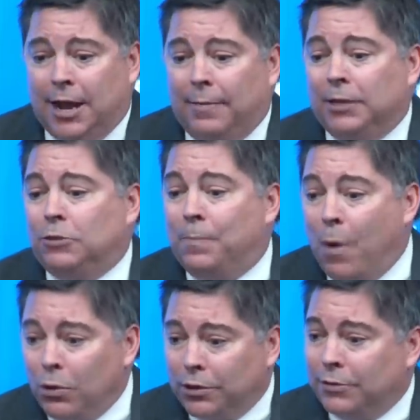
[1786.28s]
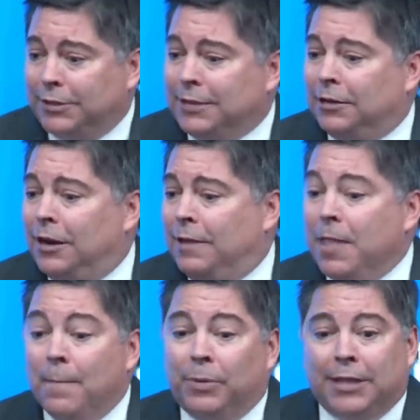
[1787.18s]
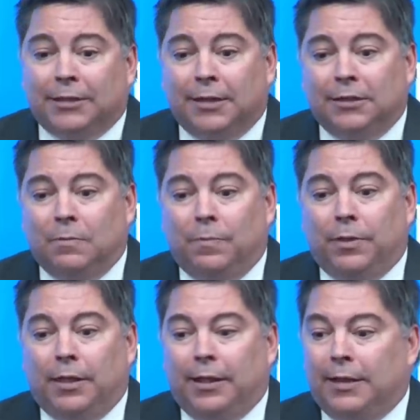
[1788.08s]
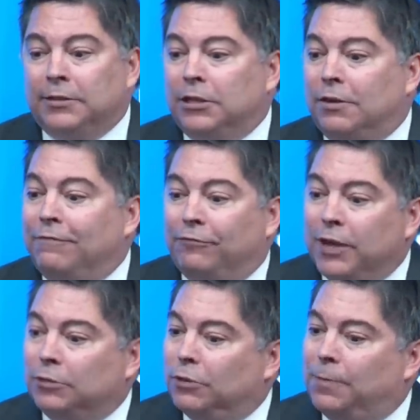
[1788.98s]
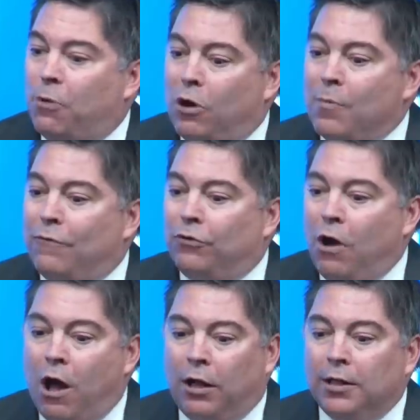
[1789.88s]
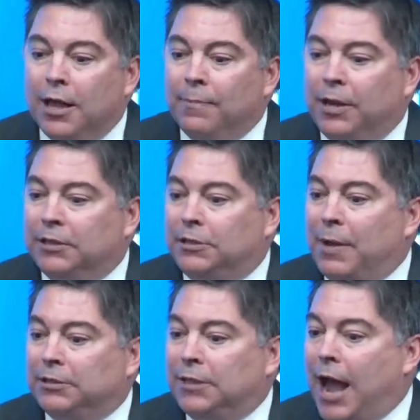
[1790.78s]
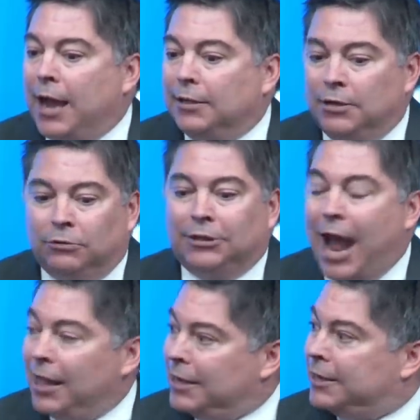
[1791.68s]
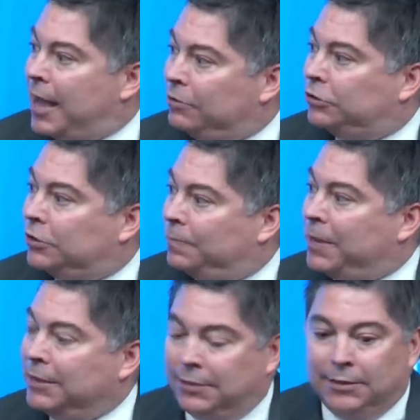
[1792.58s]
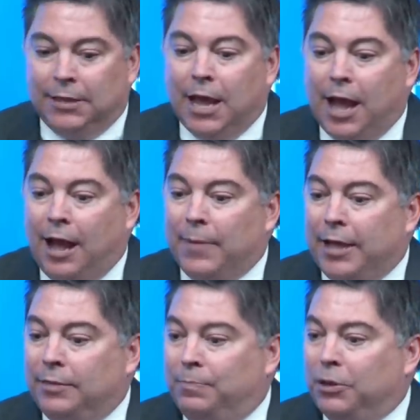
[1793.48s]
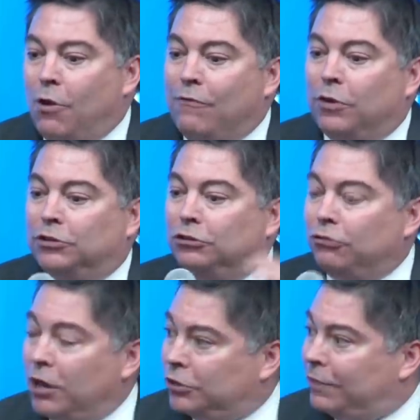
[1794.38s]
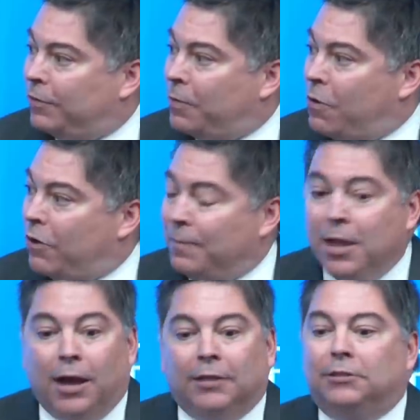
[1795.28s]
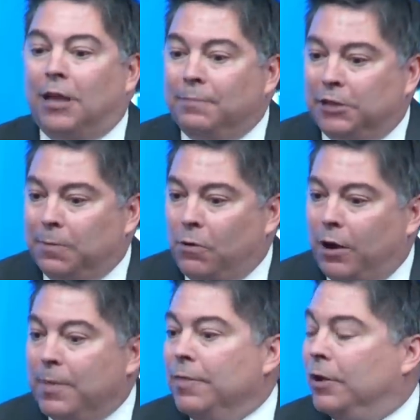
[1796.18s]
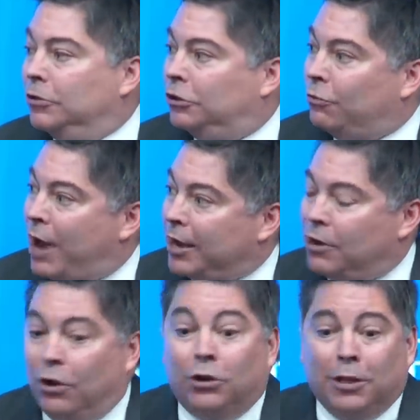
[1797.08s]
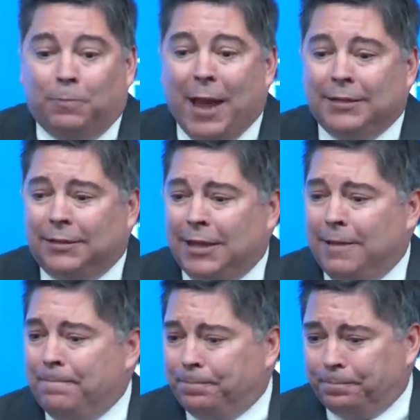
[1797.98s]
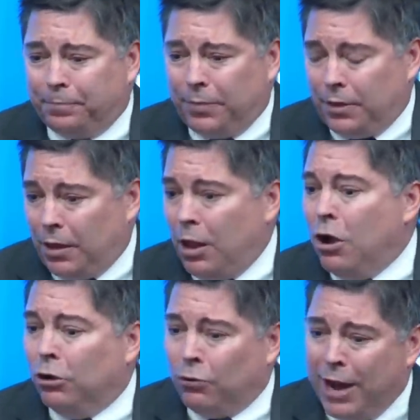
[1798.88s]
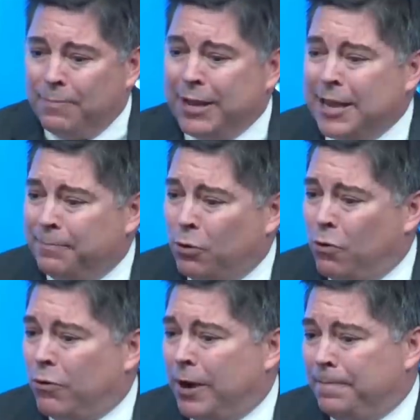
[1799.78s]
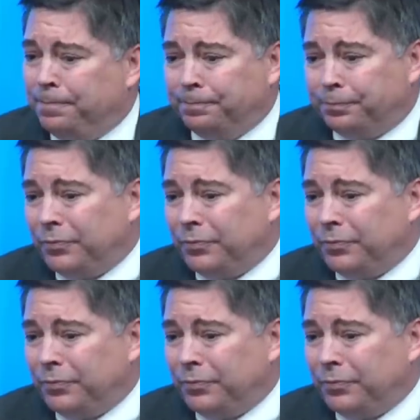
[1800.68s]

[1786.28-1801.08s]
And so both those things are going to, but that doesn't conflict with the program overall, because it's about dialing down certain pieces. But the overall structure of the program, a subsidy program that goes direct, you know, it's basically a grant making program